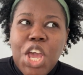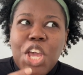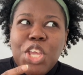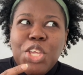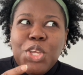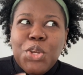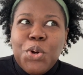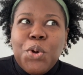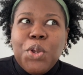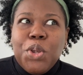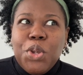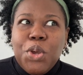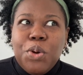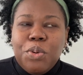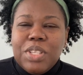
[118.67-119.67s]
you don't
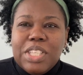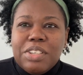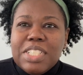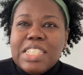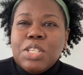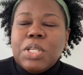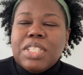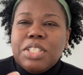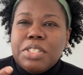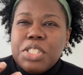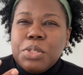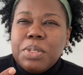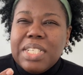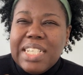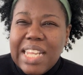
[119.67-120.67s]
know, there's
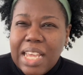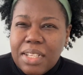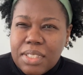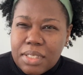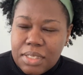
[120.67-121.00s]
no data